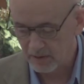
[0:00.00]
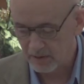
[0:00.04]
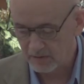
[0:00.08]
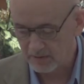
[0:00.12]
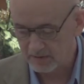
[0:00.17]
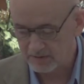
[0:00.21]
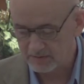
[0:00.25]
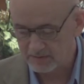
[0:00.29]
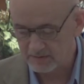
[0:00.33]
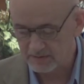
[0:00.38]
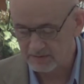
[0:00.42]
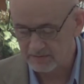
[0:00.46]

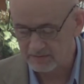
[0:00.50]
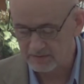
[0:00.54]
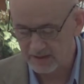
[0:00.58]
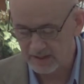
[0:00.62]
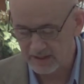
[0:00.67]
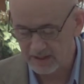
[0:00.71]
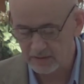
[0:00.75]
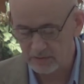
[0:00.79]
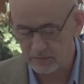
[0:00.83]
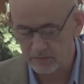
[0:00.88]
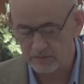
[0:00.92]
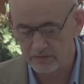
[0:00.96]
Paul is
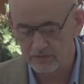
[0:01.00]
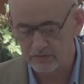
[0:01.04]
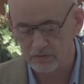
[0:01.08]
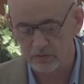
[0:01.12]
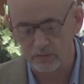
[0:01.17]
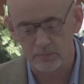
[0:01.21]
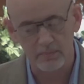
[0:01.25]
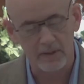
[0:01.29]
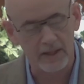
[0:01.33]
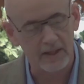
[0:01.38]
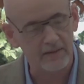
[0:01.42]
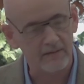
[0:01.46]
continuing
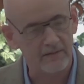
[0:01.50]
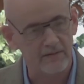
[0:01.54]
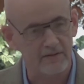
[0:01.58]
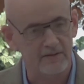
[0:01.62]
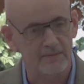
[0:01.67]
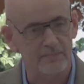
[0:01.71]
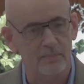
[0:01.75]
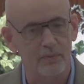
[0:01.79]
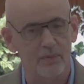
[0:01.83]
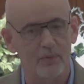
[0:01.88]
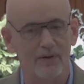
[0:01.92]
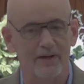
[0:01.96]
to make
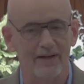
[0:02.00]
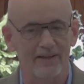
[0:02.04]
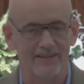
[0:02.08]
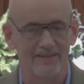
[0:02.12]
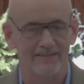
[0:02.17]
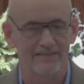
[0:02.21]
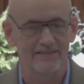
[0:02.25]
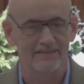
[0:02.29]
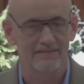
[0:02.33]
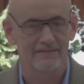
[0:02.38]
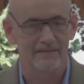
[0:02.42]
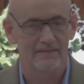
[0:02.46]
this point
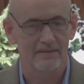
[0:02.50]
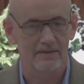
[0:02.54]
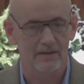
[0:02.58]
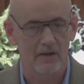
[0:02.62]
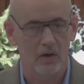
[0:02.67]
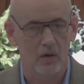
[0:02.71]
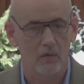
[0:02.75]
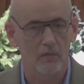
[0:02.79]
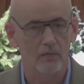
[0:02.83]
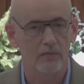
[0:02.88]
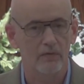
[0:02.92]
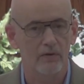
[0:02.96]

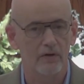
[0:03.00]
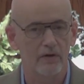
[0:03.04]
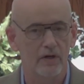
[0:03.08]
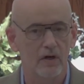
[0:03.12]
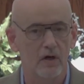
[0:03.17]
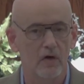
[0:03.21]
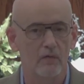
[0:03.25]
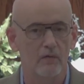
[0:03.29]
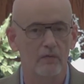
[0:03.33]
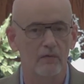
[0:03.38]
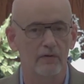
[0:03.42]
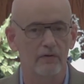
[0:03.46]
over and
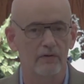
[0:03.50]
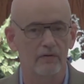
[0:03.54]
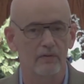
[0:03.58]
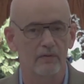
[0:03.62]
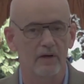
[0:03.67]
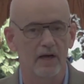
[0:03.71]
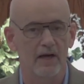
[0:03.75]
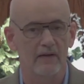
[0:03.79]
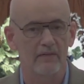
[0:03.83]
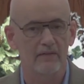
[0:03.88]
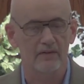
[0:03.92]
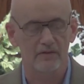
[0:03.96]
over
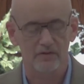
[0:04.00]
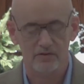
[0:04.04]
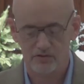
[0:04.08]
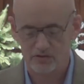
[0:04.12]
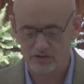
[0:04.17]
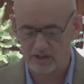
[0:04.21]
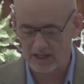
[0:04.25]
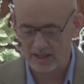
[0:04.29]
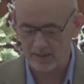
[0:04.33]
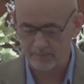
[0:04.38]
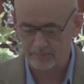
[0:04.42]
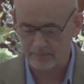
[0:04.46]
throughout this
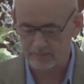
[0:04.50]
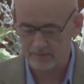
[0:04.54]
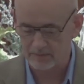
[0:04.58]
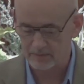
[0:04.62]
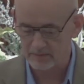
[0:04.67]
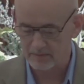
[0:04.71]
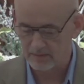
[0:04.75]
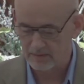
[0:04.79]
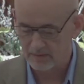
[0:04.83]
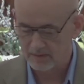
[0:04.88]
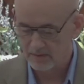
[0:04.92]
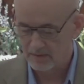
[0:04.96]

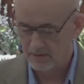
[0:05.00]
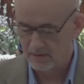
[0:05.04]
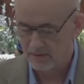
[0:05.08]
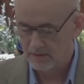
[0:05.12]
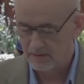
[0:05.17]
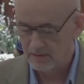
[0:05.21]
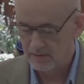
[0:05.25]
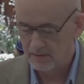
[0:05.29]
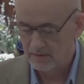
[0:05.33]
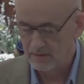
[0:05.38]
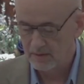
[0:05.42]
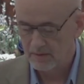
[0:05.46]
chapter.
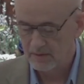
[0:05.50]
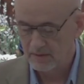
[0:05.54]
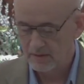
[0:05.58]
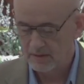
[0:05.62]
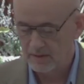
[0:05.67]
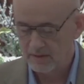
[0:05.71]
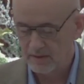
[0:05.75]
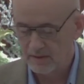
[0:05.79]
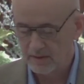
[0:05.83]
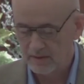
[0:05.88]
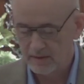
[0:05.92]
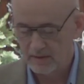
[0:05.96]

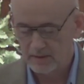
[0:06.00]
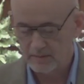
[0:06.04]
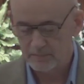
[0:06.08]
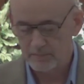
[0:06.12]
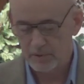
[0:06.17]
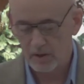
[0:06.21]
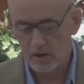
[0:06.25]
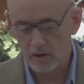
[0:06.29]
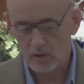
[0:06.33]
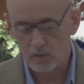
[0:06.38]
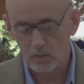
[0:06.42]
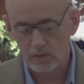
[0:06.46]

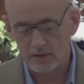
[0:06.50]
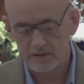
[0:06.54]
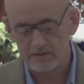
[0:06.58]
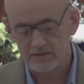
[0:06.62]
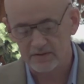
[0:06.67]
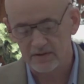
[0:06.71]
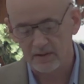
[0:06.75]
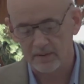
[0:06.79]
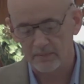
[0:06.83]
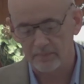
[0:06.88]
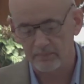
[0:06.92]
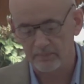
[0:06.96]
Paul
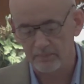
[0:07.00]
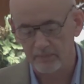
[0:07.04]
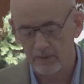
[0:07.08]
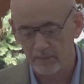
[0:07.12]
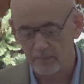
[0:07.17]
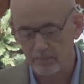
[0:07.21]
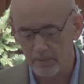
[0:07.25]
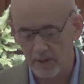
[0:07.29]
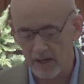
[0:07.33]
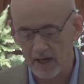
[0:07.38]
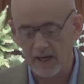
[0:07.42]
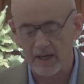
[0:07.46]
wants the
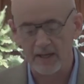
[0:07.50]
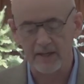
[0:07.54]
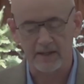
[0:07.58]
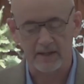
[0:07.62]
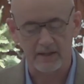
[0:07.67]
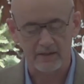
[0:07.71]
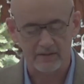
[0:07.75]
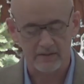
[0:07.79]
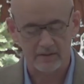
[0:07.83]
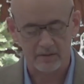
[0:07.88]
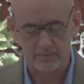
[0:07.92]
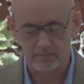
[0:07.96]

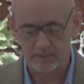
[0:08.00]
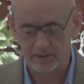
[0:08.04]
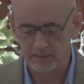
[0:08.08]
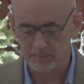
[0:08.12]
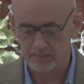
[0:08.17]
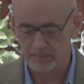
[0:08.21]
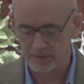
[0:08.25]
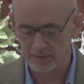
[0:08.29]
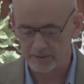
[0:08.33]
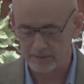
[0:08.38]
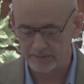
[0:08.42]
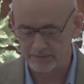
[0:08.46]
body to be
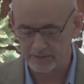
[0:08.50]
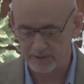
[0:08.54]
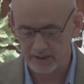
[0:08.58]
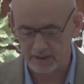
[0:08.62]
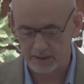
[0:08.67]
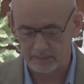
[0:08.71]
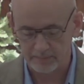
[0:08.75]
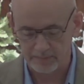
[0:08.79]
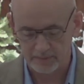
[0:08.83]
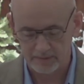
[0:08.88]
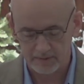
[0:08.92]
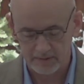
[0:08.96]
built
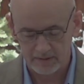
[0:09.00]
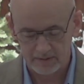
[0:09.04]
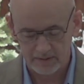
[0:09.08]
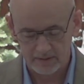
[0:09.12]
up.